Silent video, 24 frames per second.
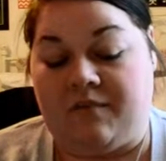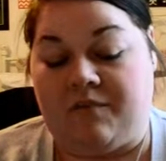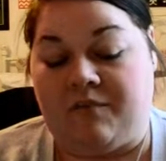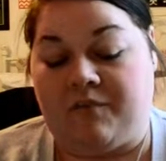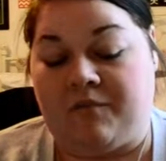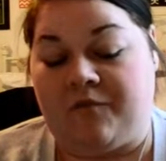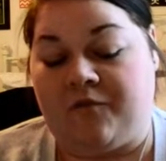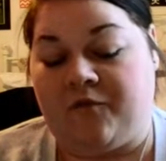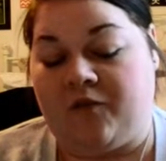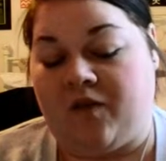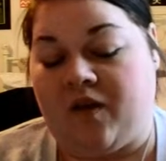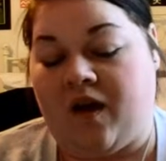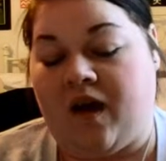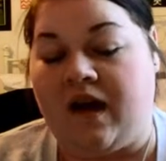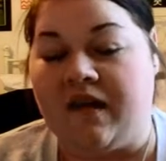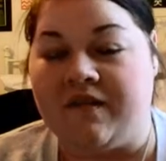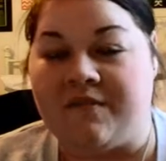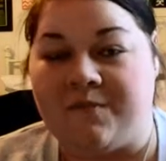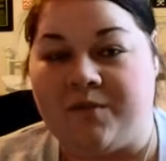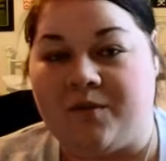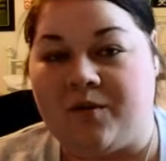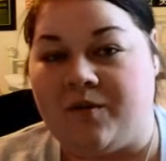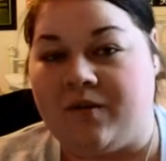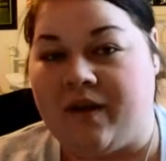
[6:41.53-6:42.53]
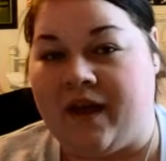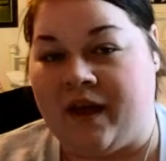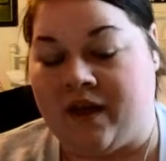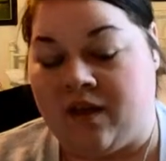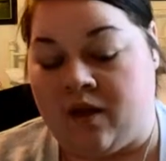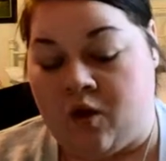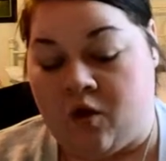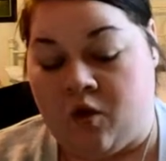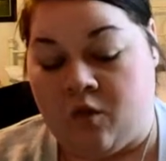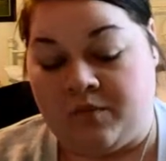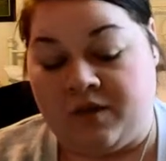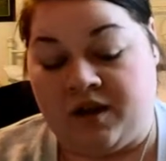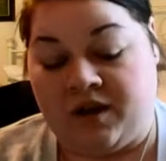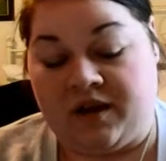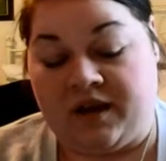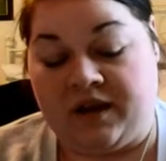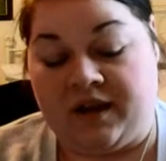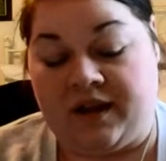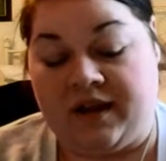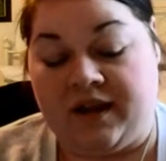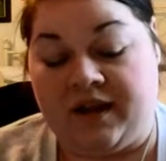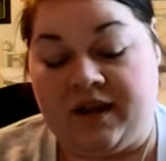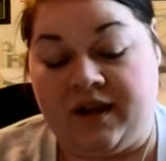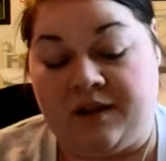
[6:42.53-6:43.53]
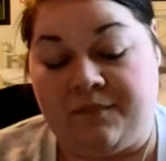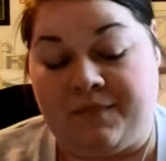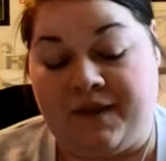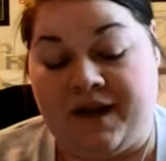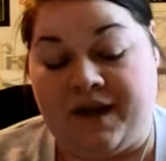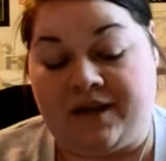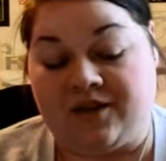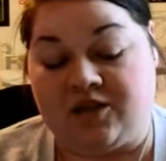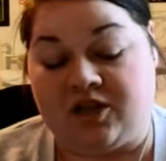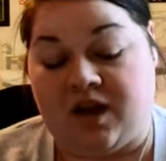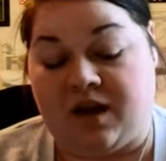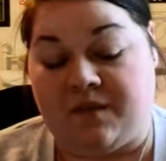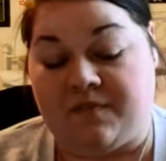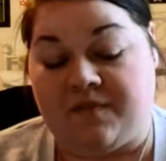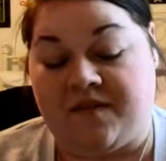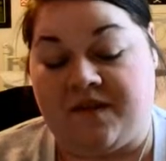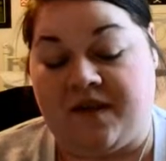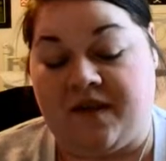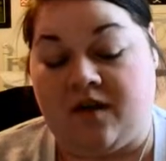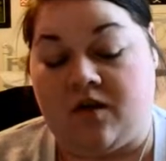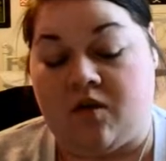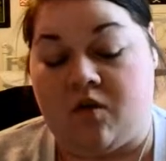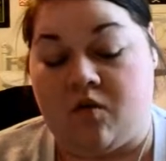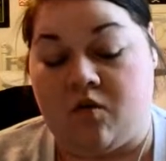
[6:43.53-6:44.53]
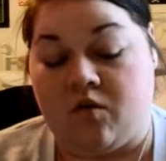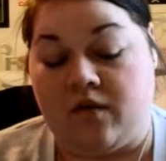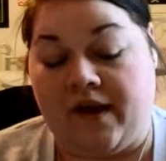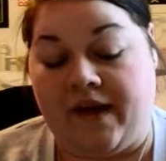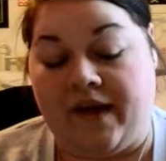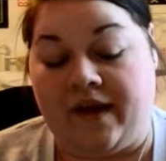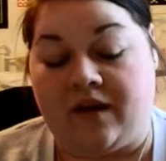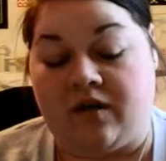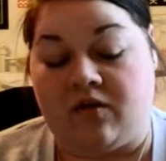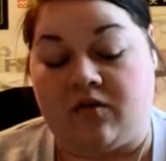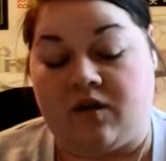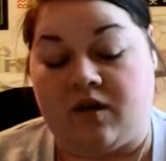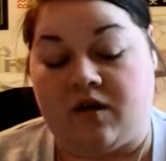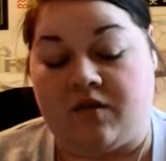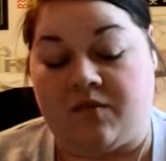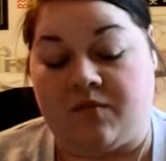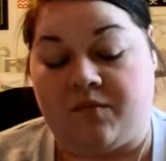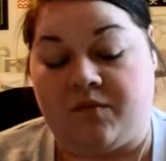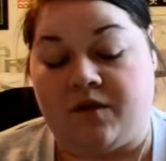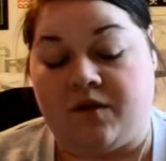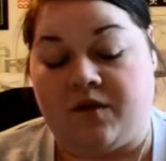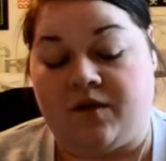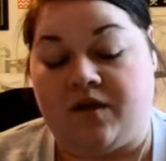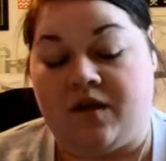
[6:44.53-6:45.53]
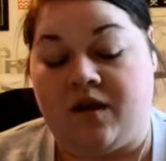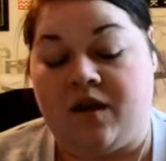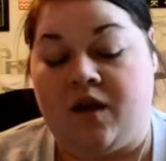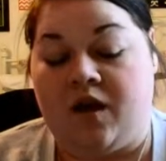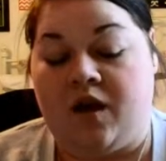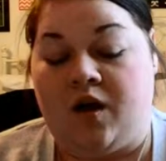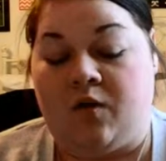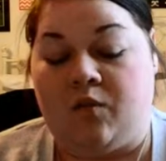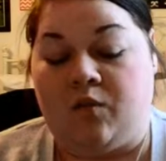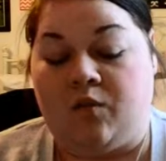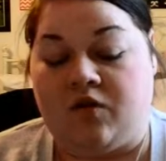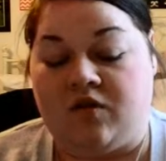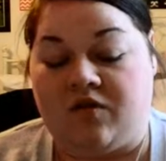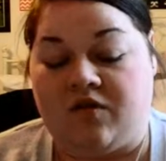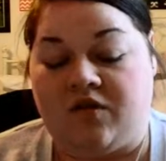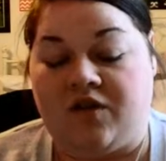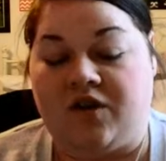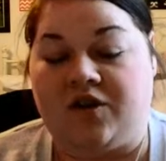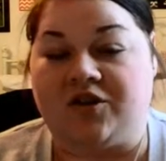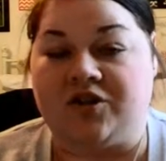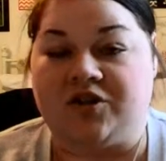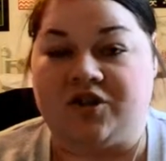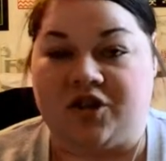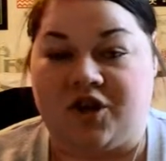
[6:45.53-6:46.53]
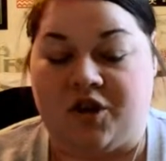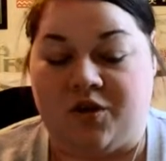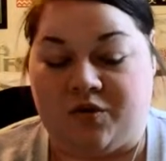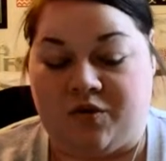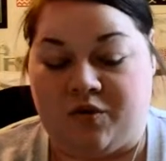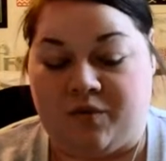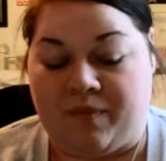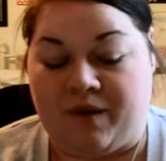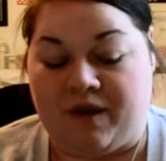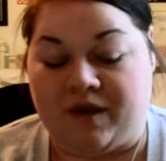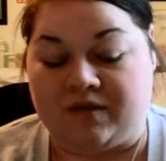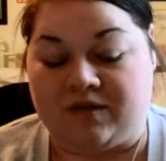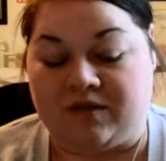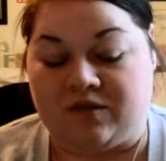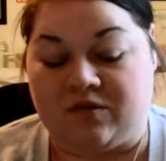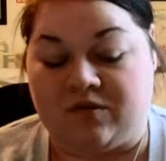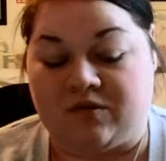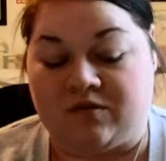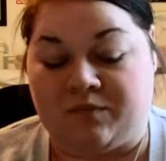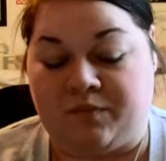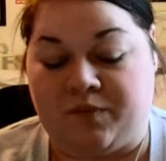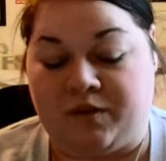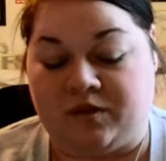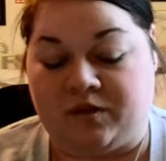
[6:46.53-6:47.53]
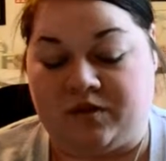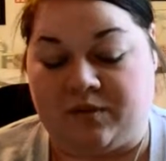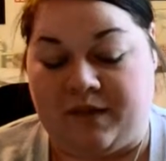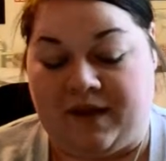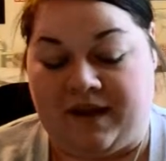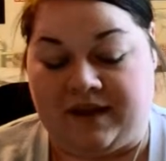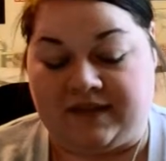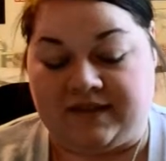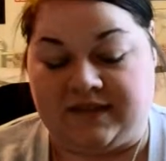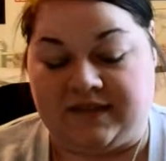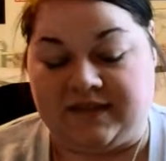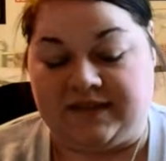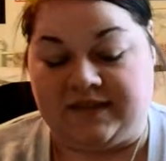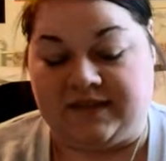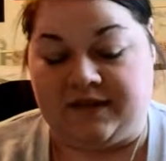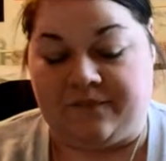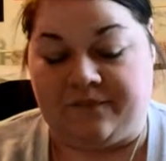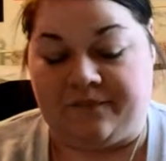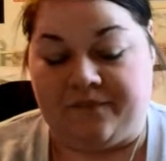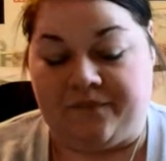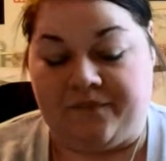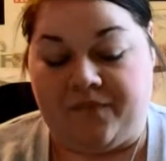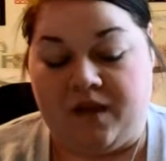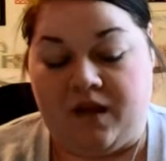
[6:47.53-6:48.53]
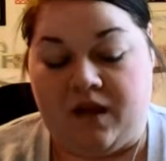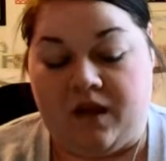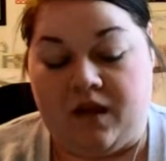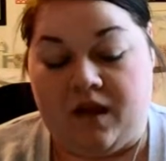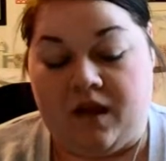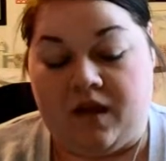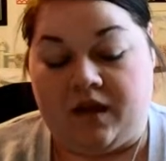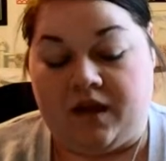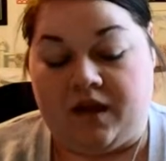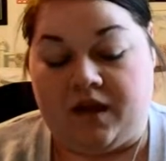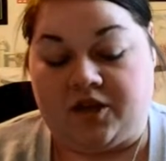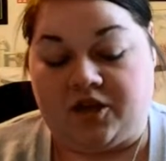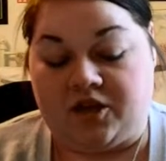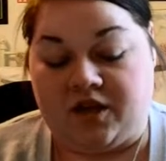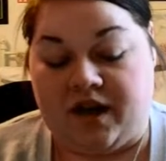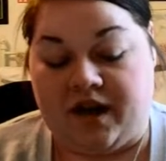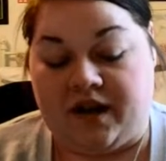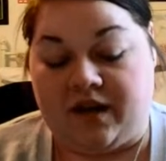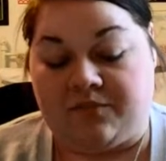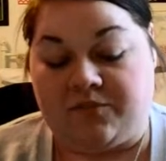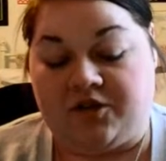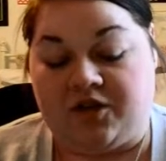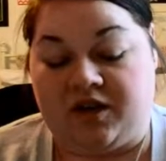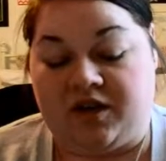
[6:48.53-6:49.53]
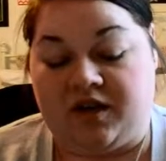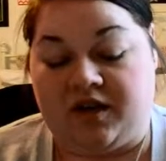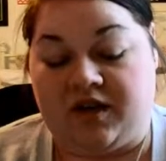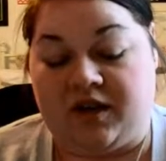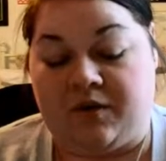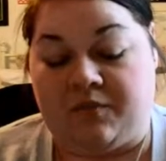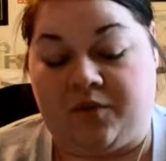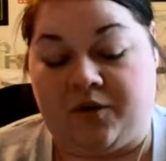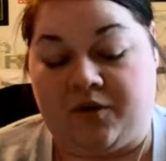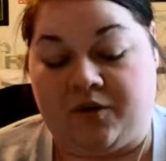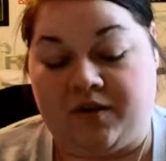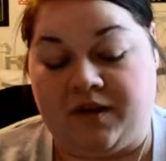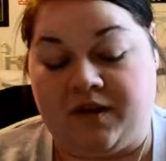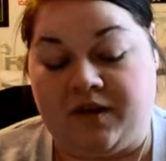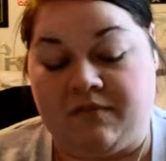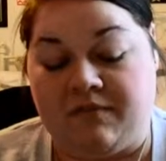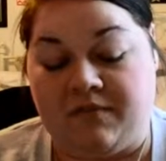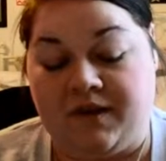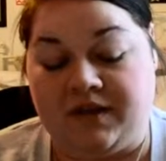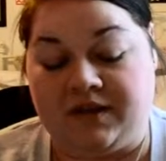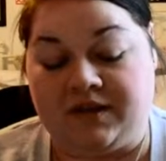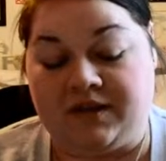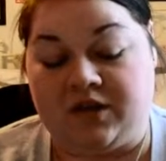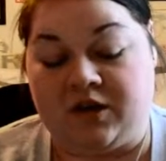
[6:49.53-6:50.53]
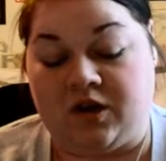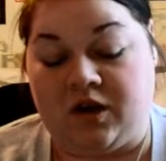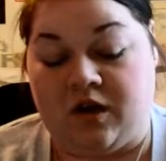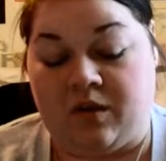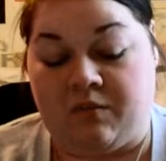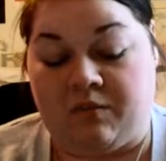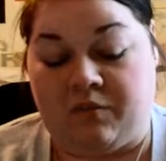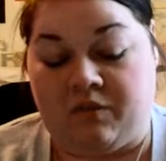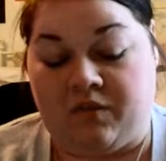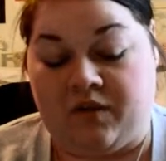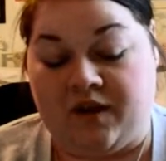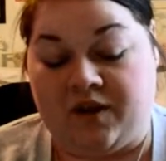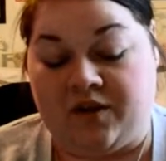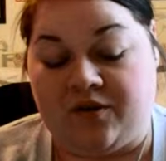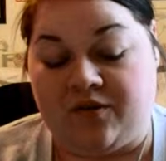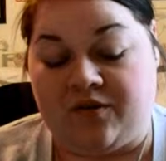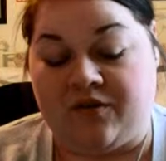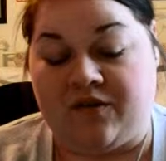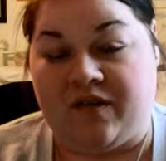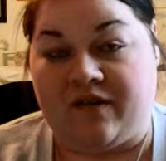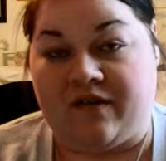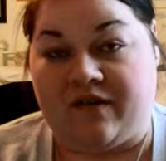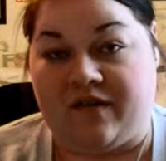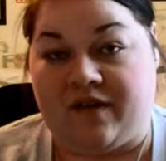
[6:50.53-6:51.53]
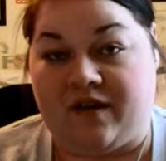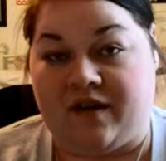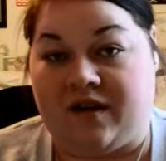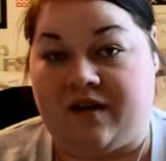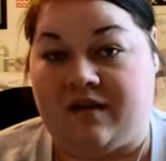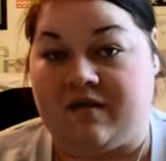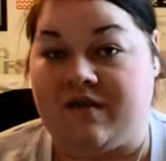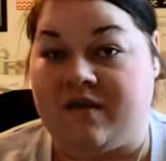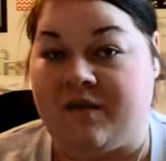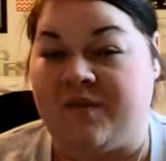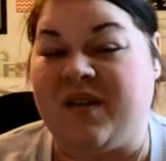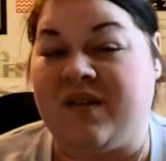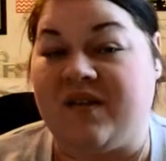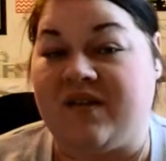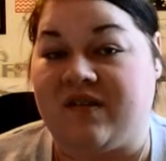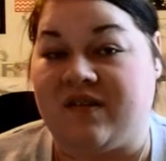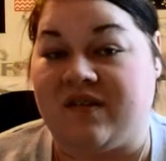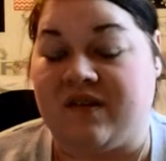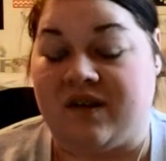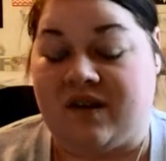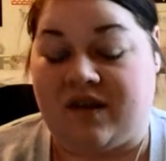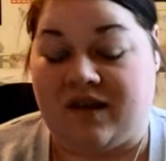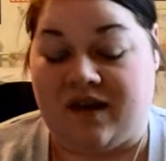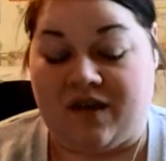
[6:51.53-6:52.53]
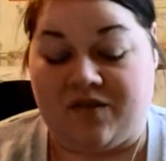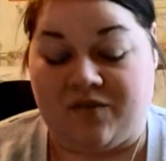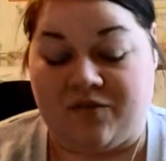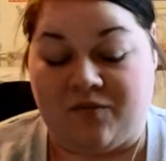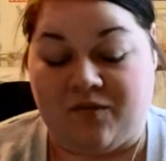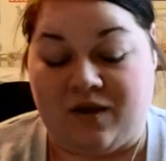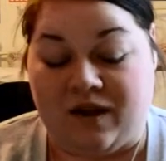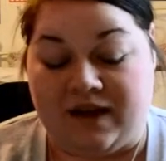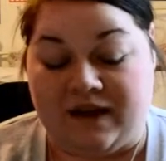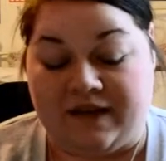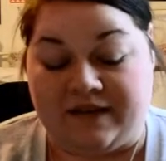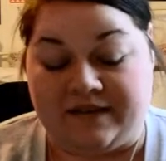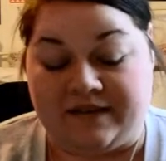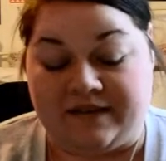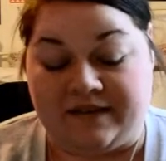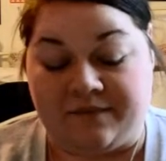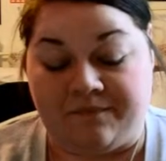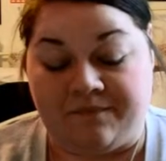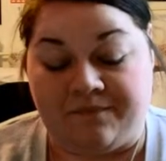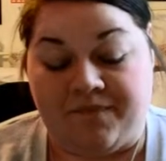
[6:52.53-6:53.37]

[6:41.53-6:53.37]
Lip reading: for the hospital and home, you're going to need a heating pad, chapstick, Colgate, crossword, word search, Sudoku puzzles, books, or magazines. Kitchen items. You're going to need a protein mixer, a blender that's going to, something that's going to cut through ice,